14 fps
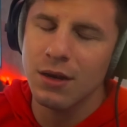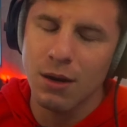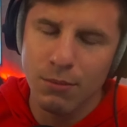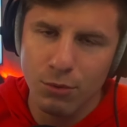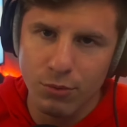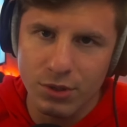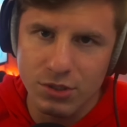
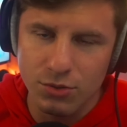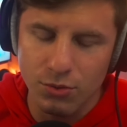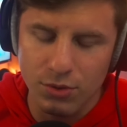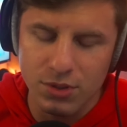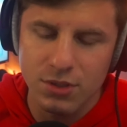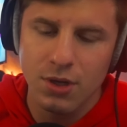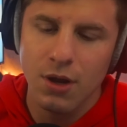#1
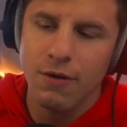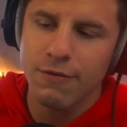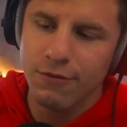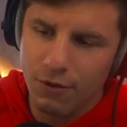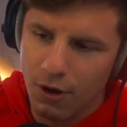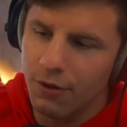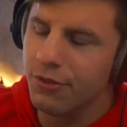source
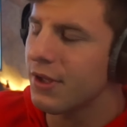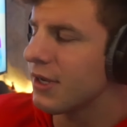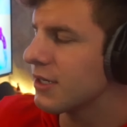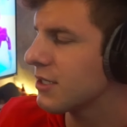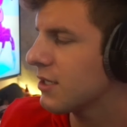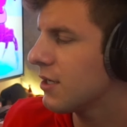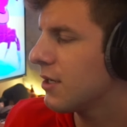for all things